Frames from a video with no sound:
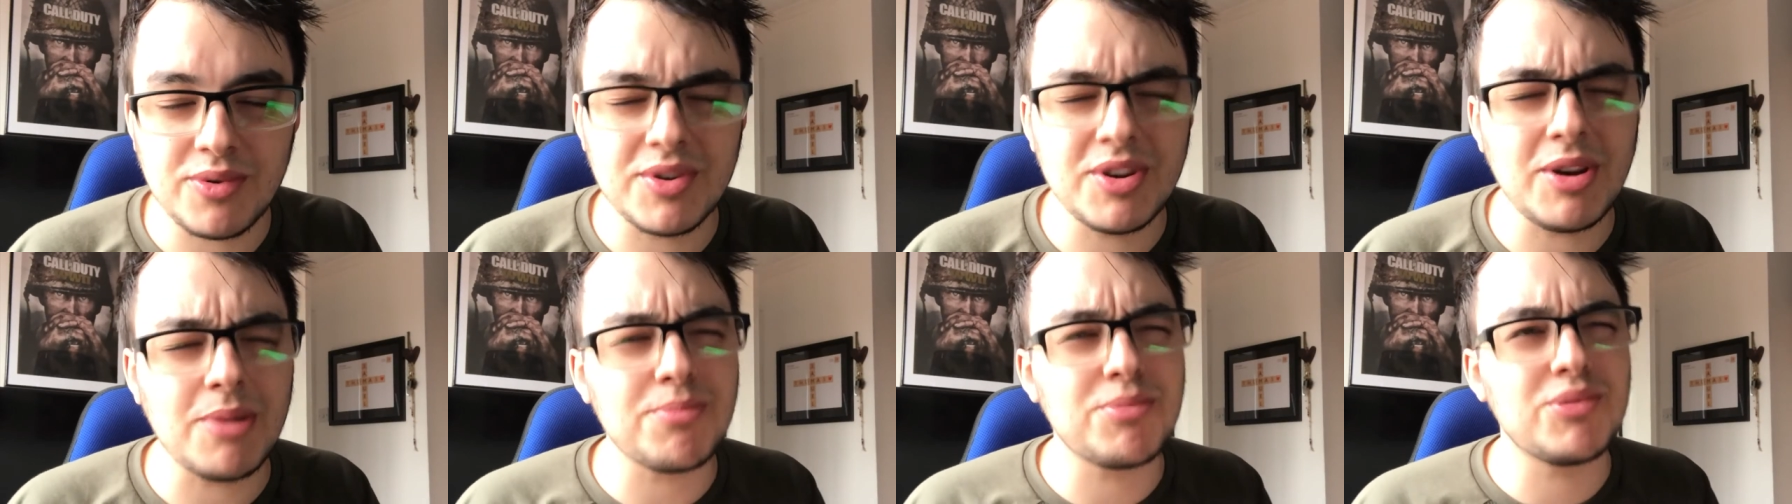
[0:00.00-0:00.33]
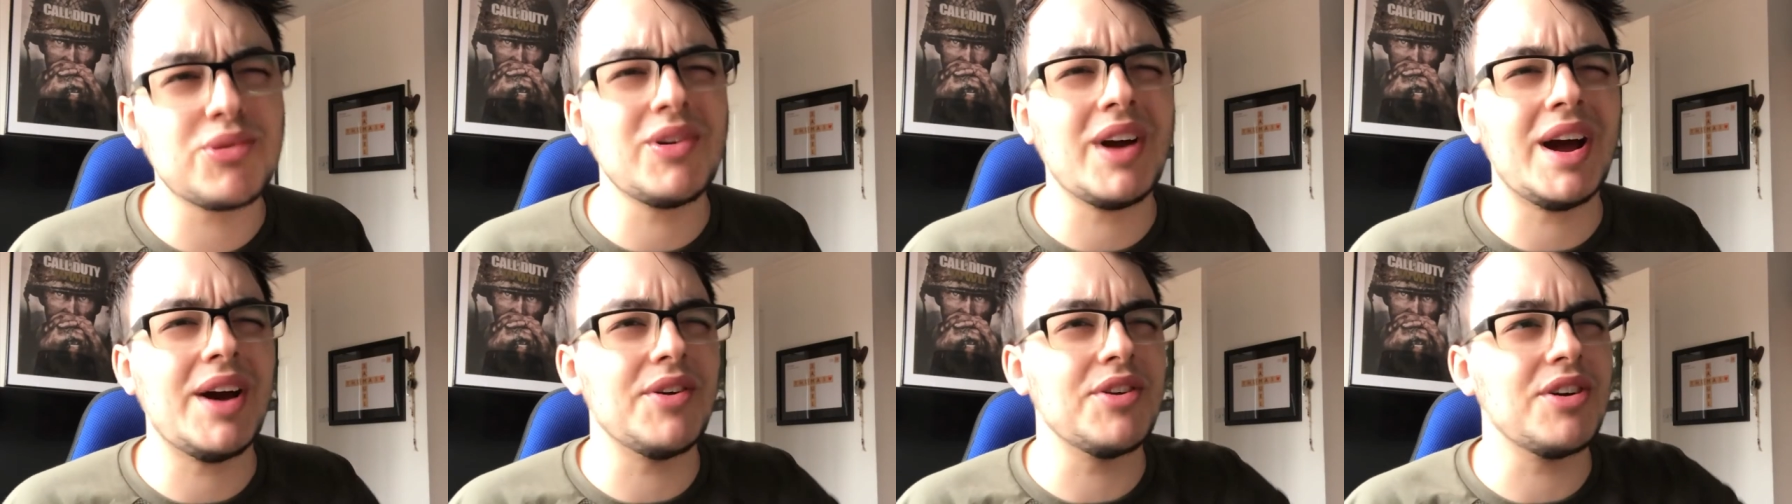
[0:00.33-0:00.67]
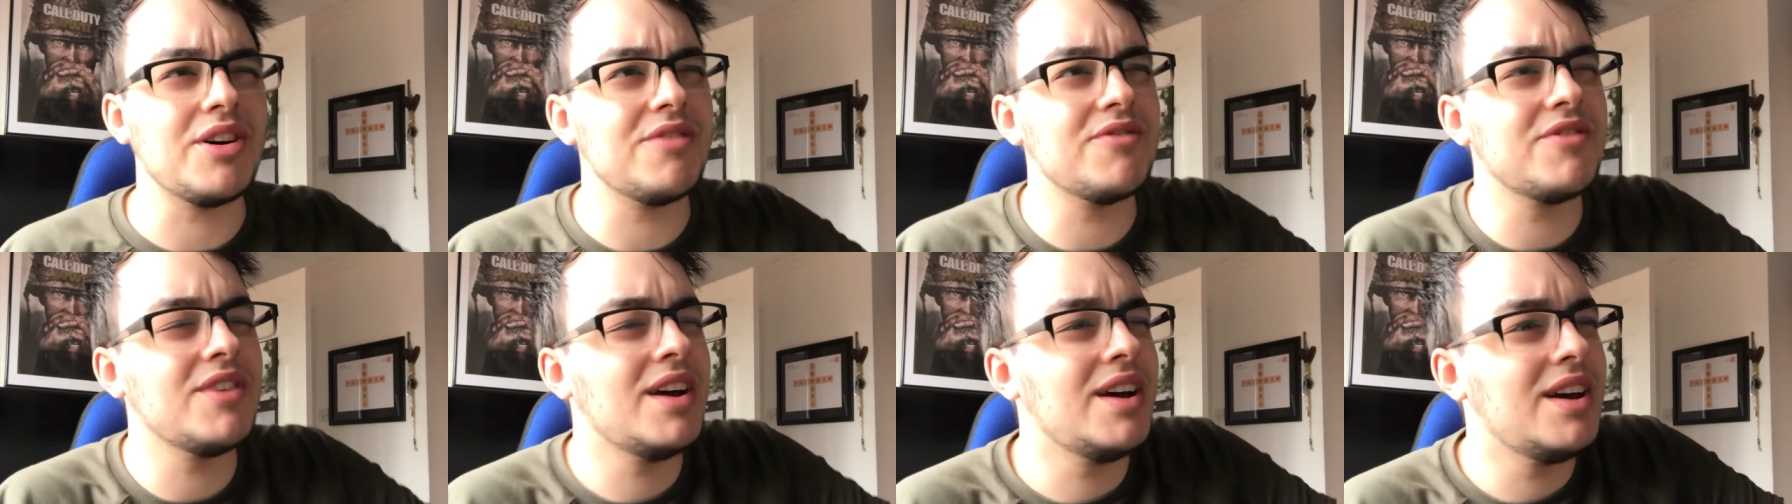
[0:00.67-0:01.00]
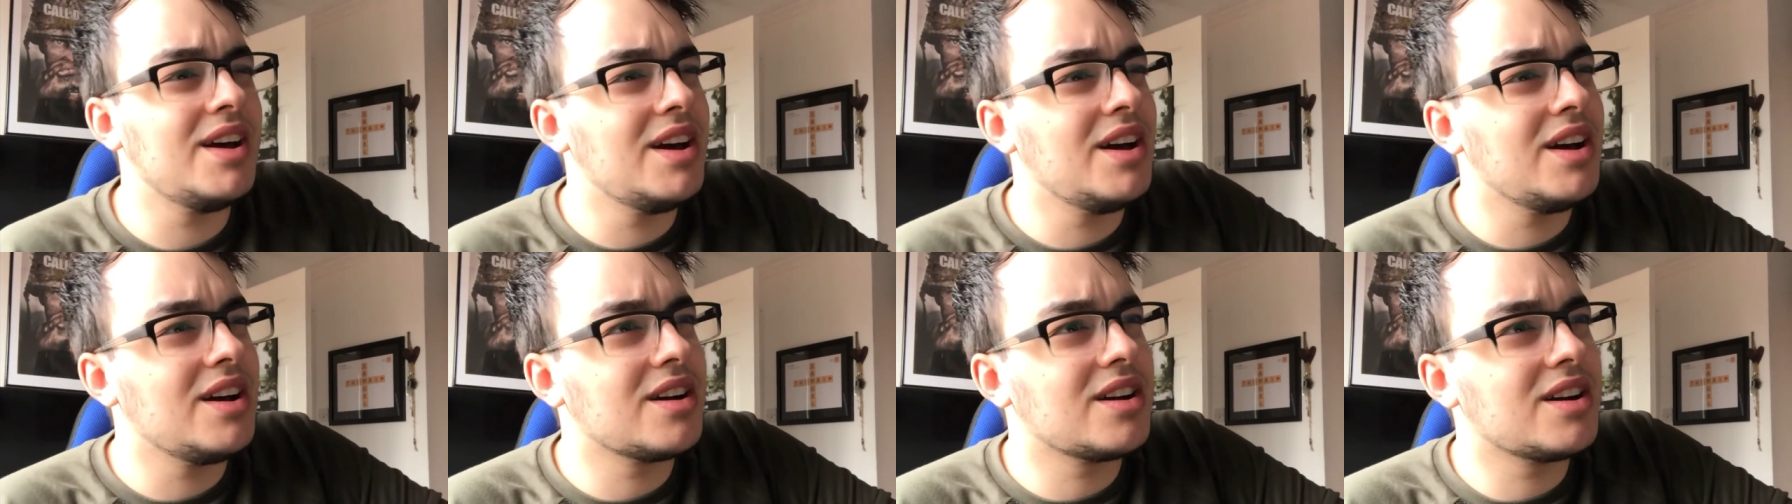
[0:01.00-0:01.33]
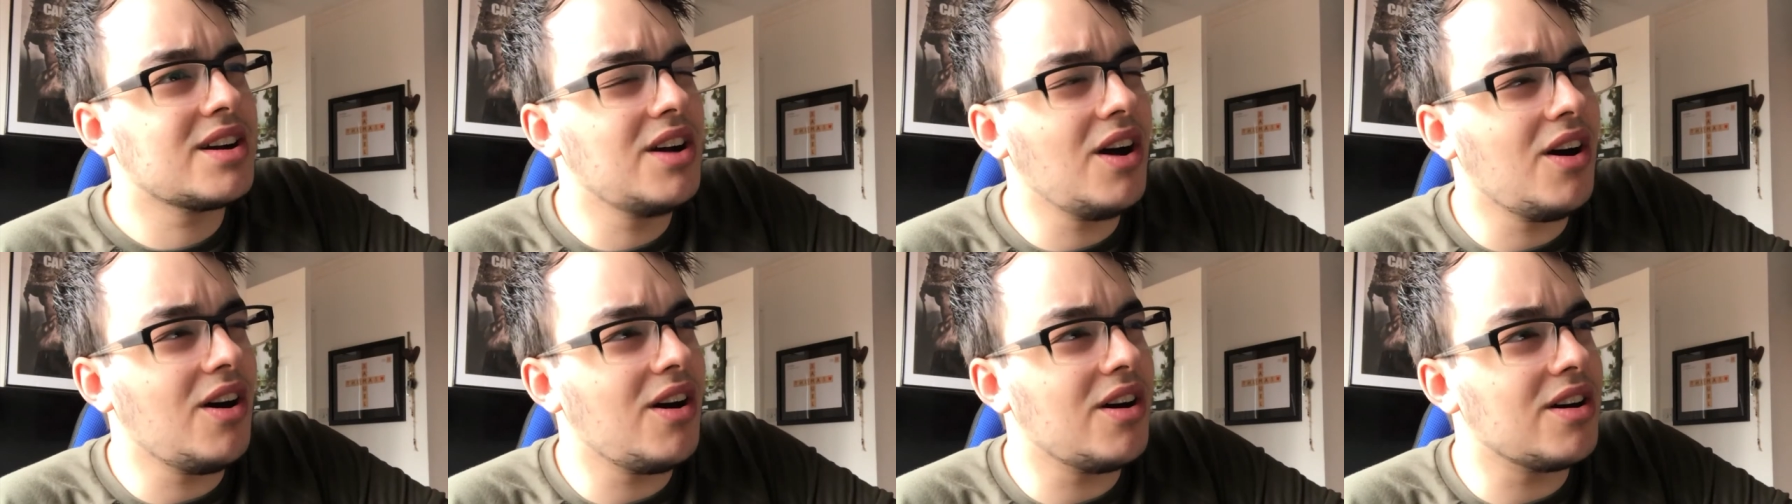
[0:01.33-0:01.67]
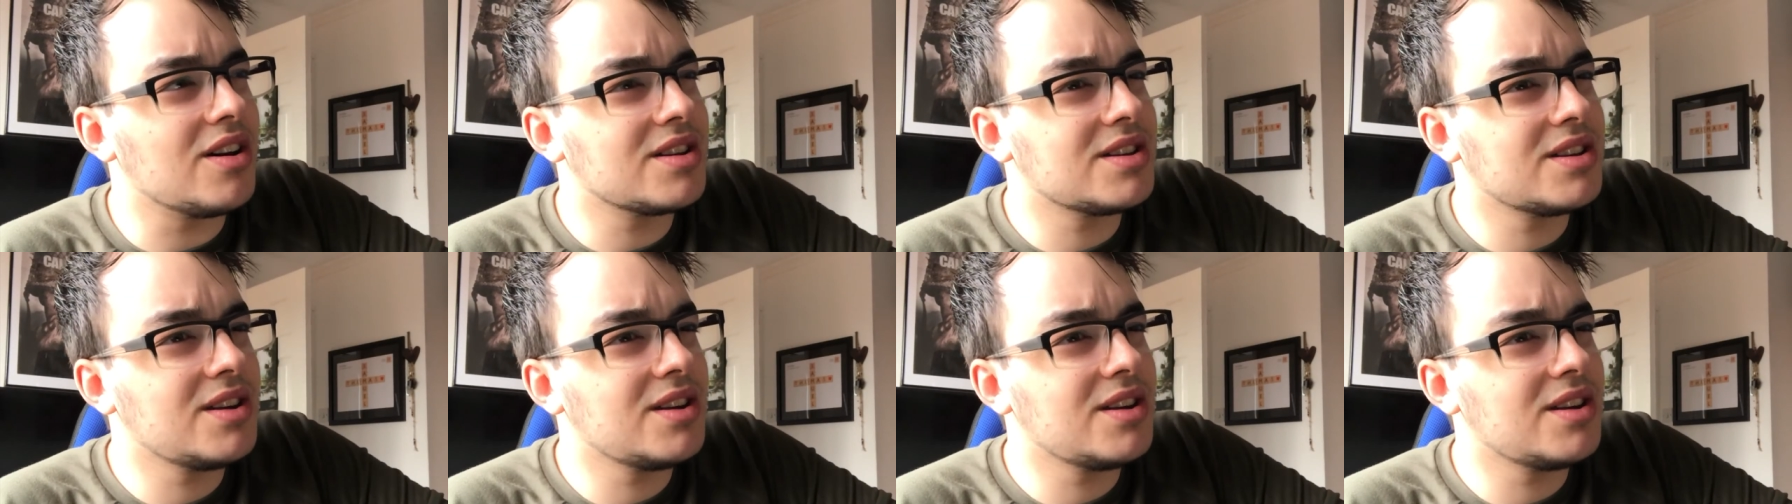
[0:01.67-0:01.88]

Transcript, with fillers: Well, not proud of. God,